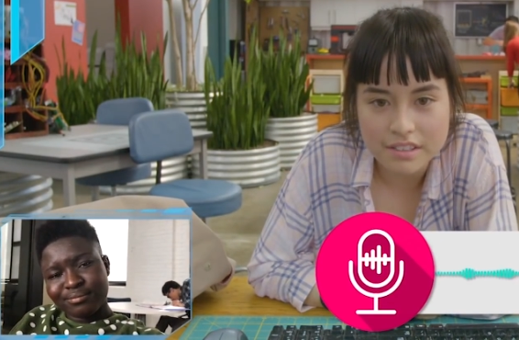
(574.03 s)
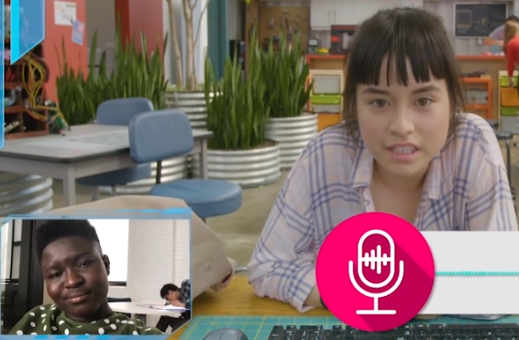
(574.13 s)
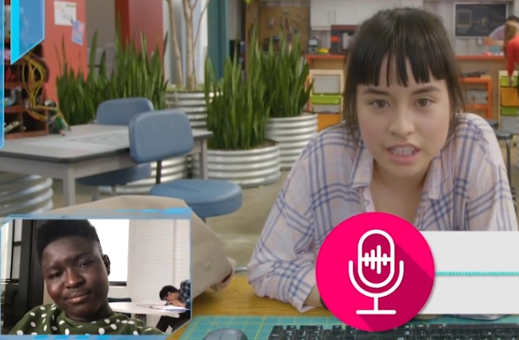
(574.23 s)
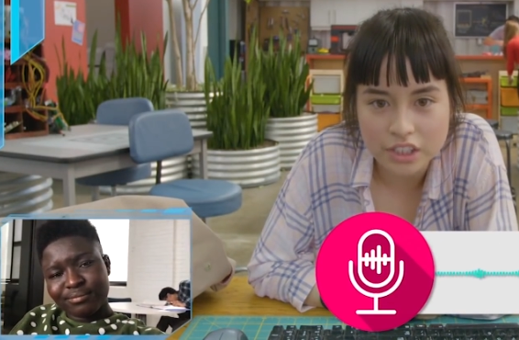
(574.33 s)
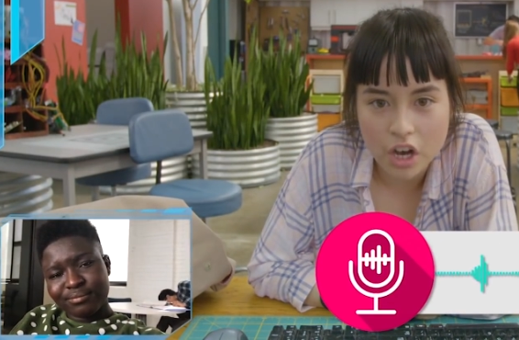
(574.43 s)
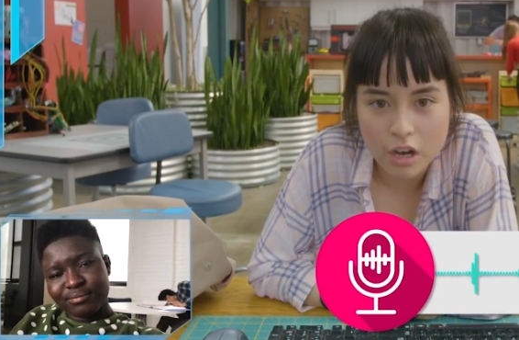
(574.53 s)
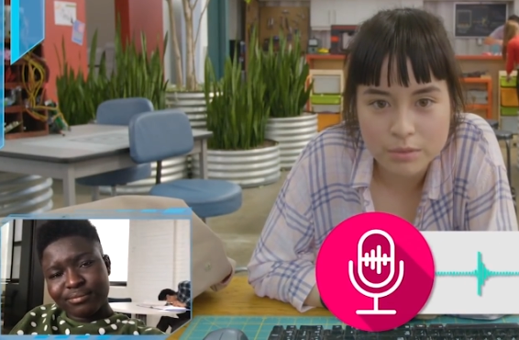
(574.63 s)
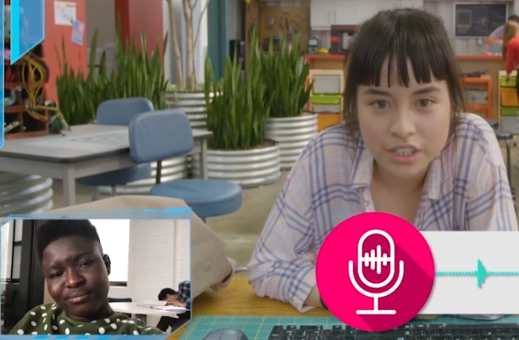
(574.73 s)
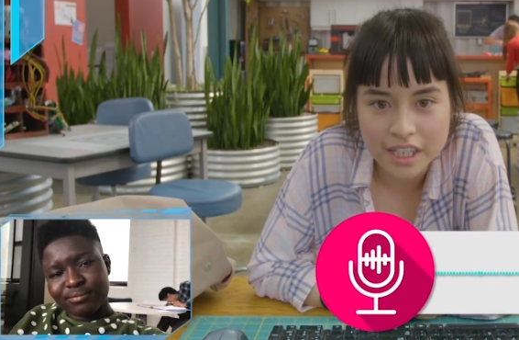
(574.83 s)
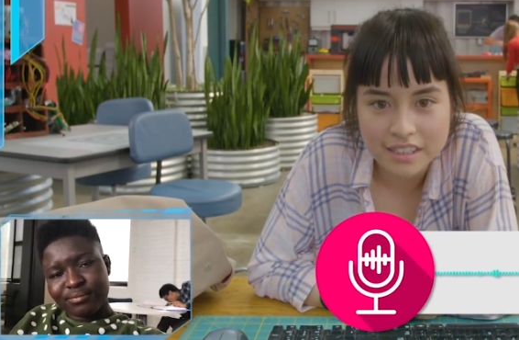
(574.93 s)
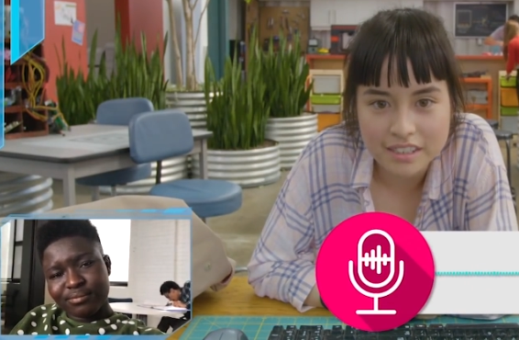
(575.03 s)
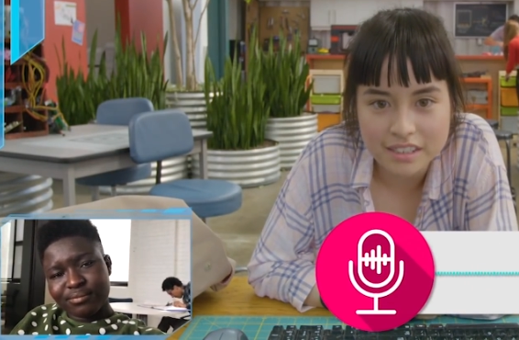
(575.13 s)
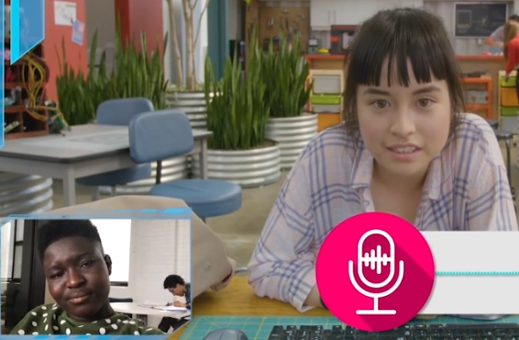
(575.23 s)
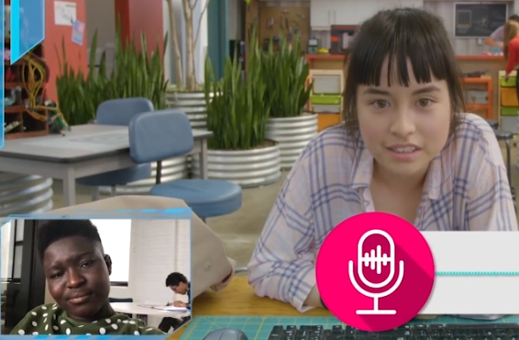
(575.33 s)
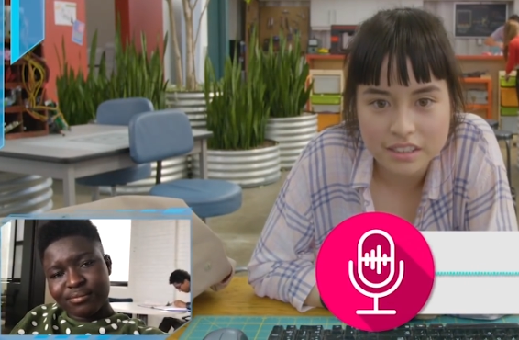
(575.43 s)
Speaker 1: select
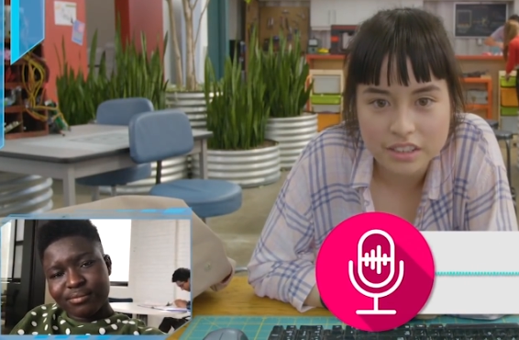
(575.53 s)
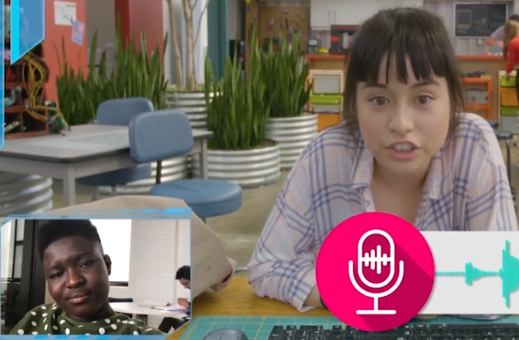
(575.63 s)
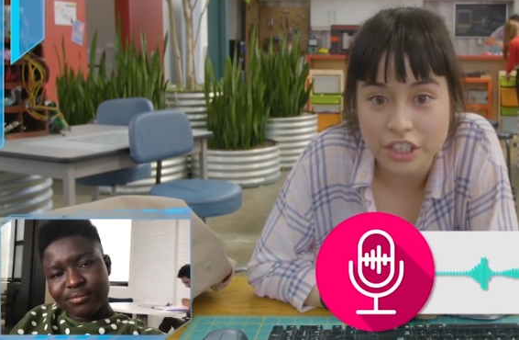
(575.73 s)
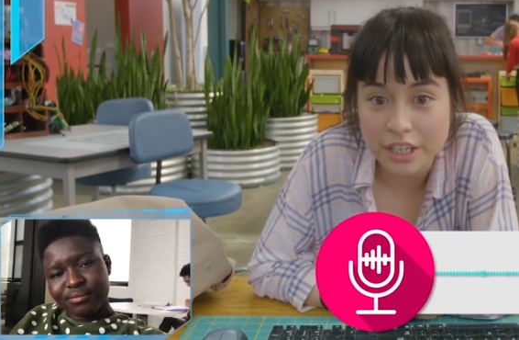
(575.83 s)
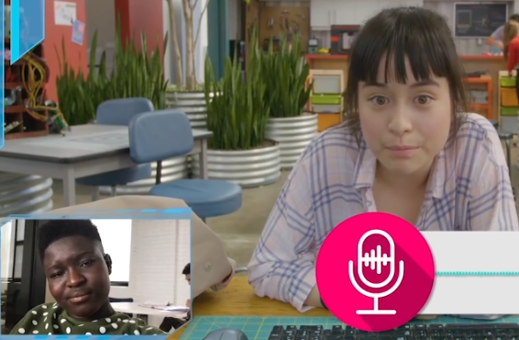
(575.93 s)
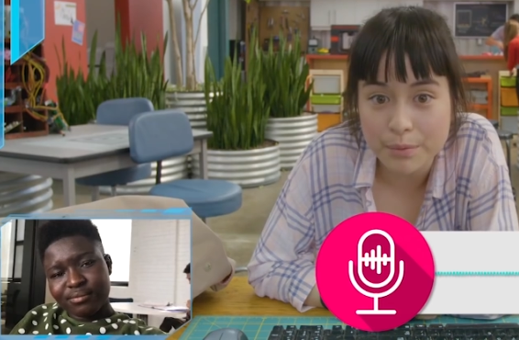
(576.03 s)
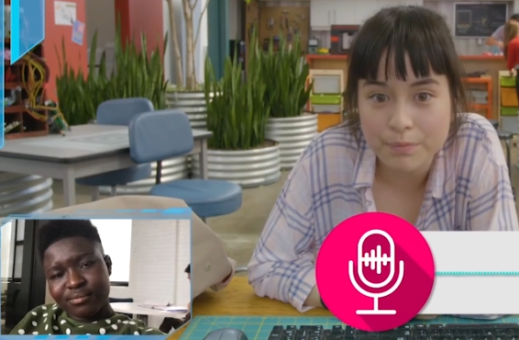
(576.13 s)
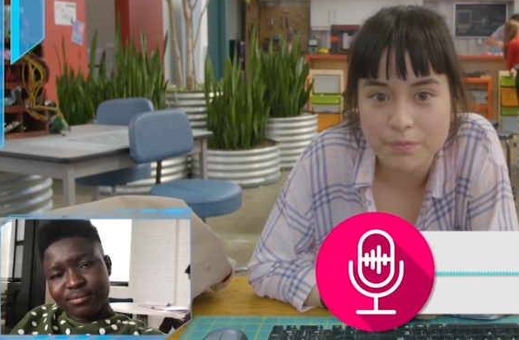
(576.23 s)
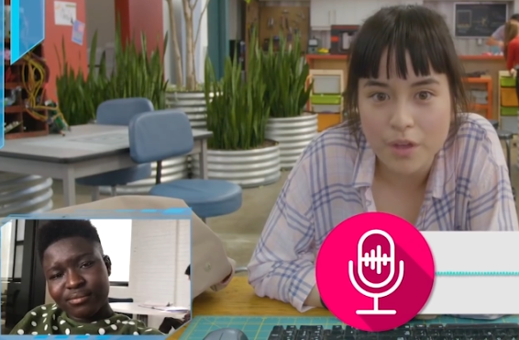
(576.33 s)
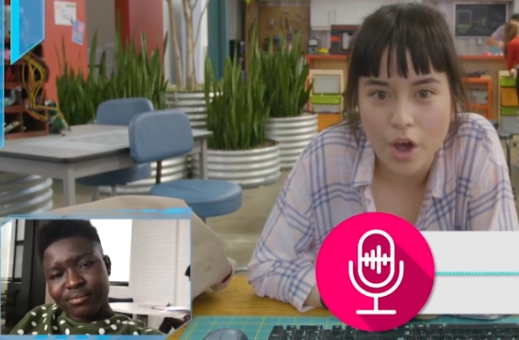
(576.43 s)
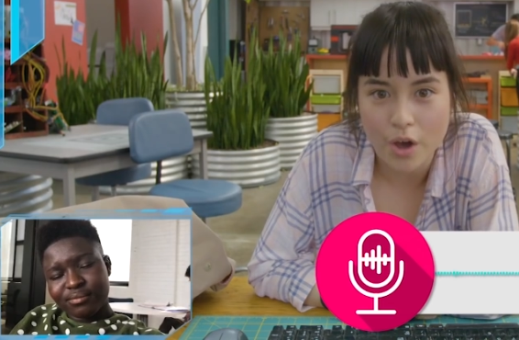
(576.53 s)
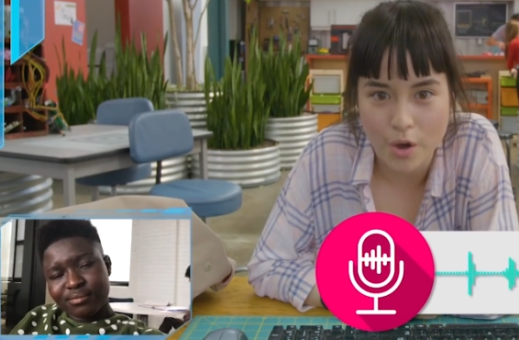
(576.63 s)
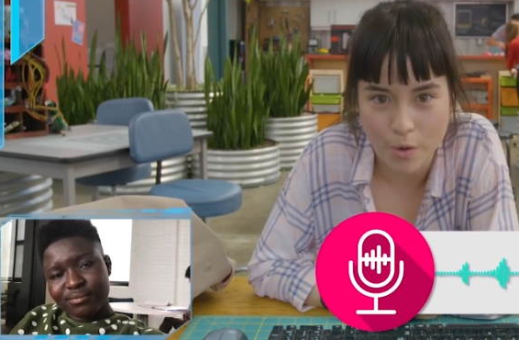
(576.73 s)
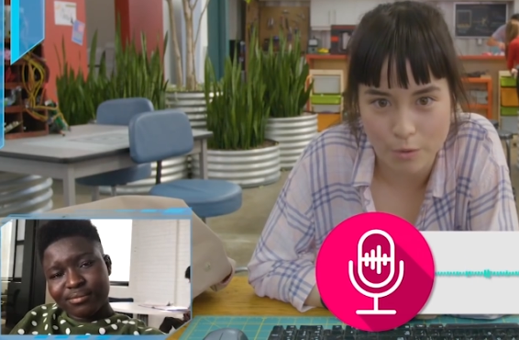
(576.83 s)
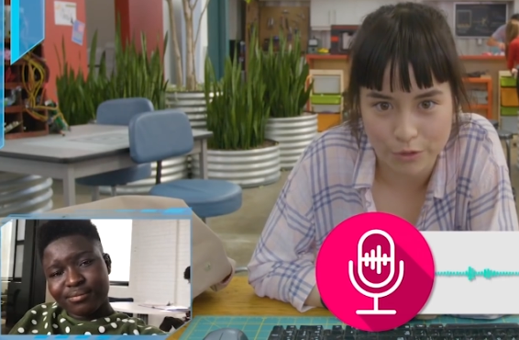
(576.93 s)
object, shape,
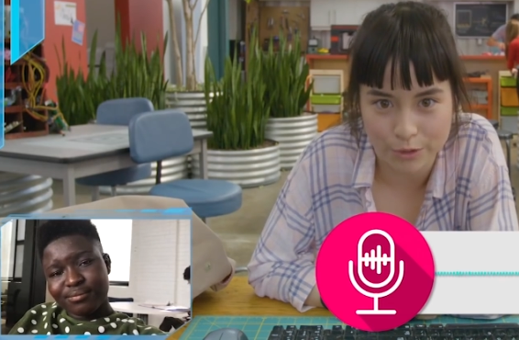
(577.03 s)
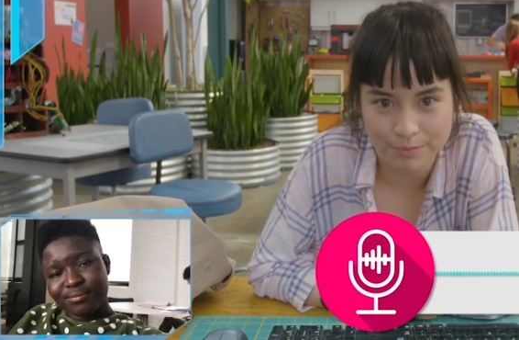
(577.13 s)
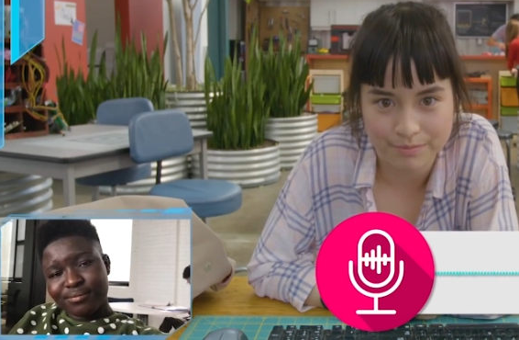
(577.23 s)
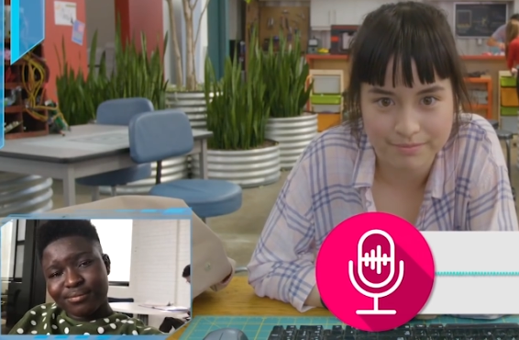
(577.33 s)
oval.